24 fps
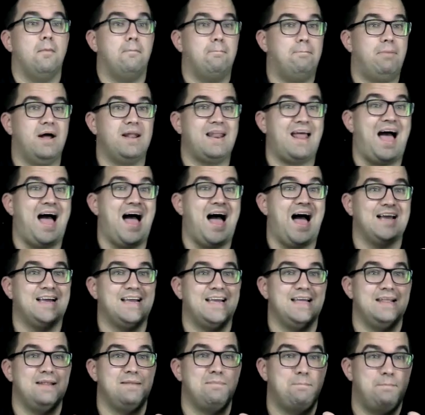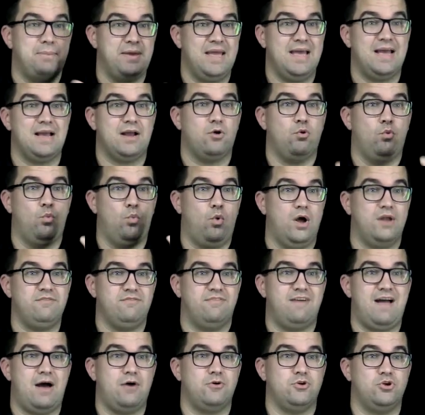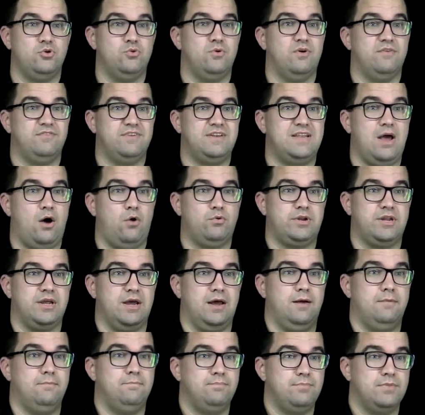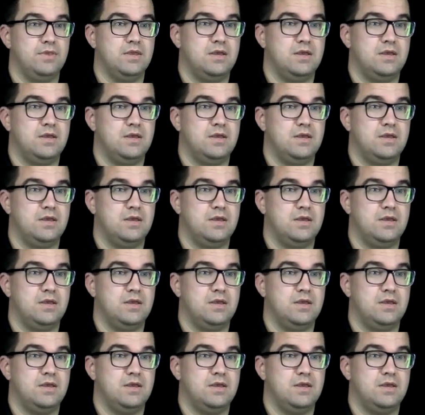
but I can pick one value of delta